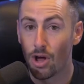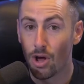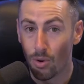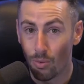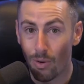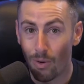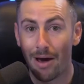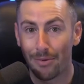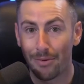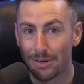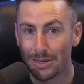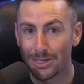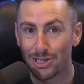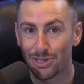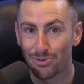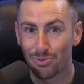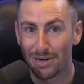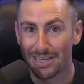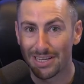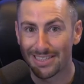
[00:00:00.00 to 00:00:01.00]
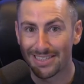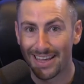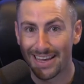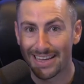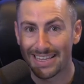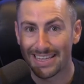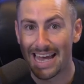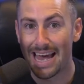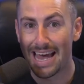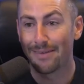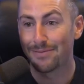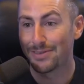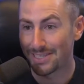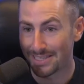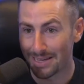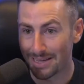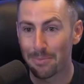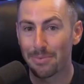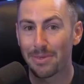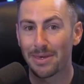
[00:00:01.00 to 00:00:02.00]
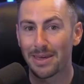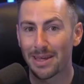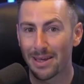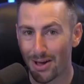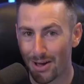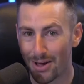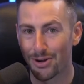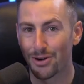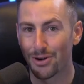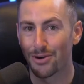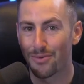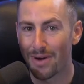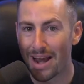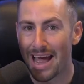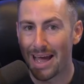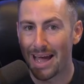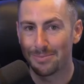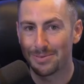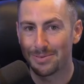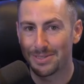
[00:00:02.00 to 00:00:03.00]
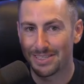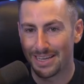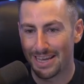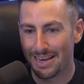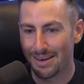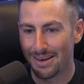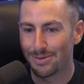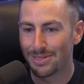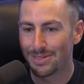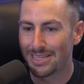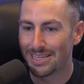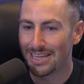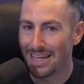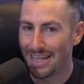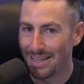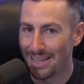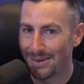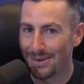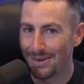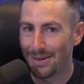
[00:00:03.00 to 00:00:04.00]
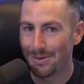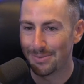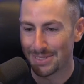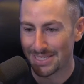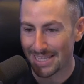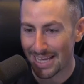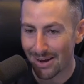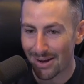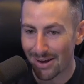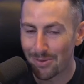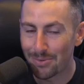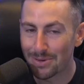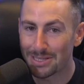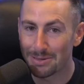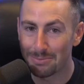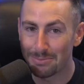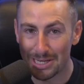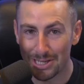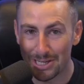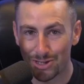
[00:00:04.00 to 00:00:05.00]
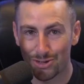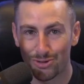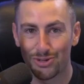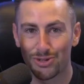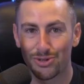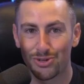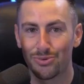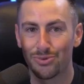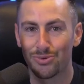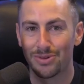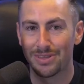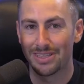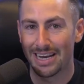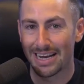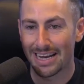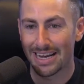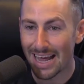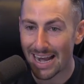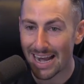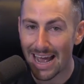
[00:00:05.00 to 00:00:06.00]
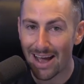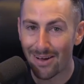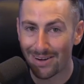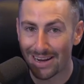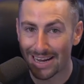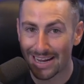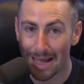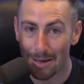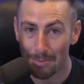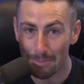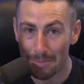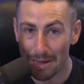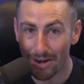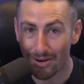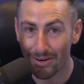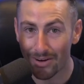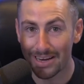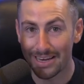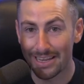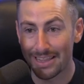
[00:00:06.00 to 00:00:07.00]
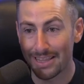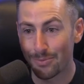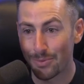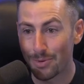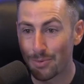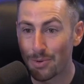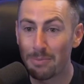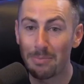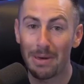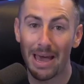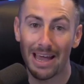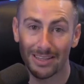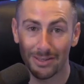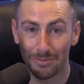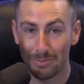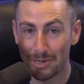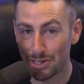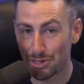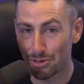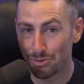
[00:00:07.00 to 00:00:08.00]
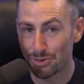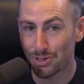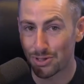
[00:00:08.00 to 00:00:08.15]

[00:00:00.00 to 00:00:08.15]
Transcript: wow, this is what it's like to have something under wraps. And it was, and it was there. I went to ministry school, and then I got out and I got married. And then we went back to ministry